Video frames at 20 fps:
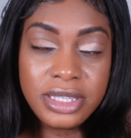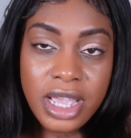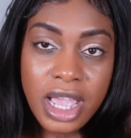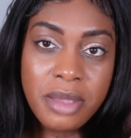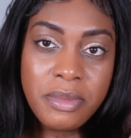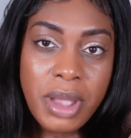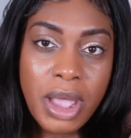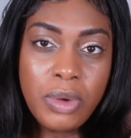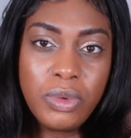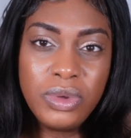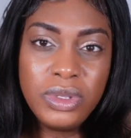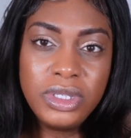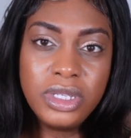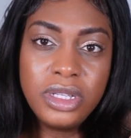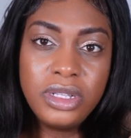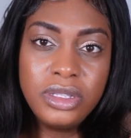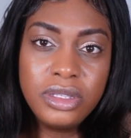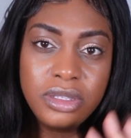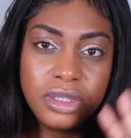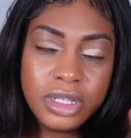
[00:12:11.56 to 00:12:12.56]
time I
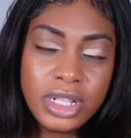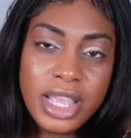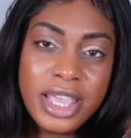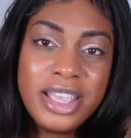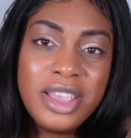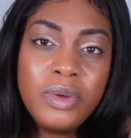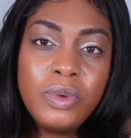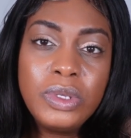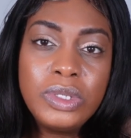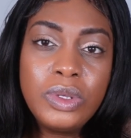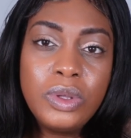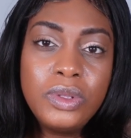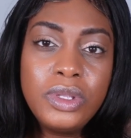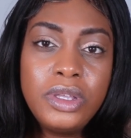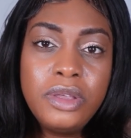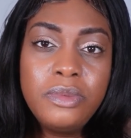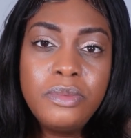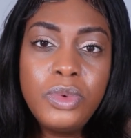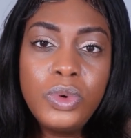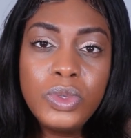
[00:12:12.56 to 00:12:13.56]
wasn't like, it was
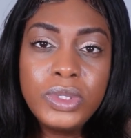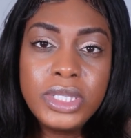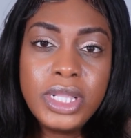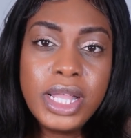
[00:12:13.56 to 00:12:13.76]
only most